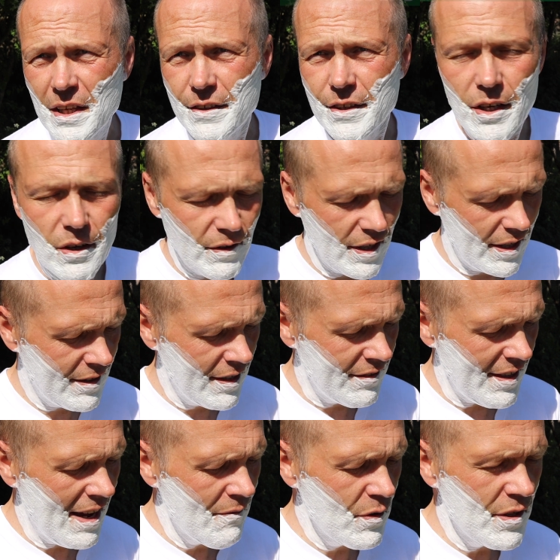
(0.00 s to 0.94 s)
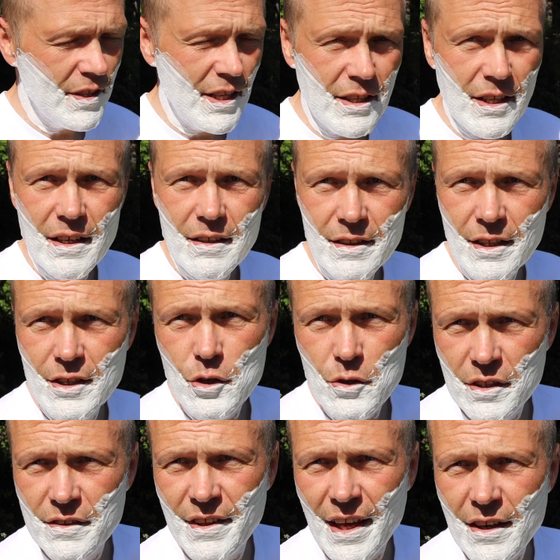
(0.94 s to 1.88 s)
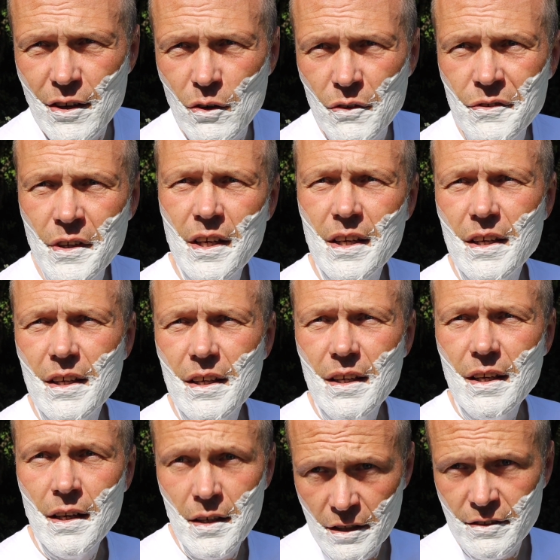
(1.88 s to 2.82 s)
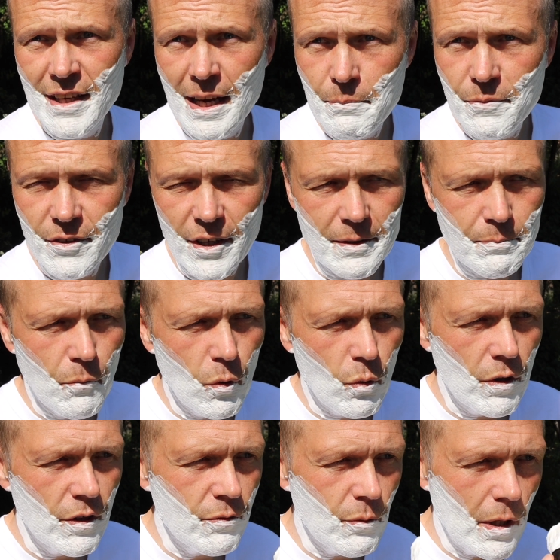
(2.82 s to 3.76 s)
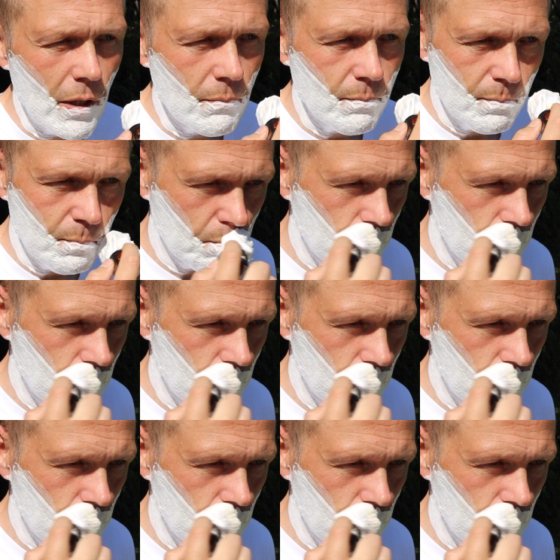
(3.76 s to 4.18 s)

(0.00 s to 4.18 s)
You know, there's everything that you could think of and a damn sight more as well.